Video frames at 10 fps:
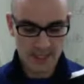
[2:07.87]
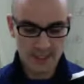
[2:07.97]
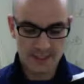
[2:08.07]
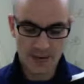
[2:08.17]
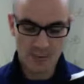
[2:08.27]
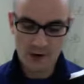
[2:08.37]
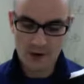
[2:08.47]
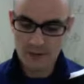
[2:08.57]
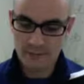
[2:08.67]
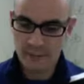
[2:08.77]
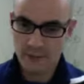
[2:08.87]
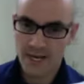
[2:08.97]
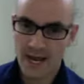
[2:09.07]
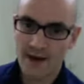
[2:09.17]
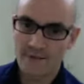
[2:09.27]
is that we are going to be
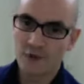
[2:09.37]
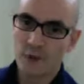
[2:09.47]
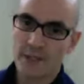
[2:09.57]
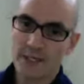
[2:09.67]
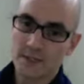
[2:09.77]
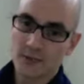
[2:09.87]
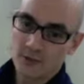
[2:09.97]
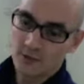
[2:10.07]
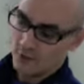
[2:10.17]
doing half swings.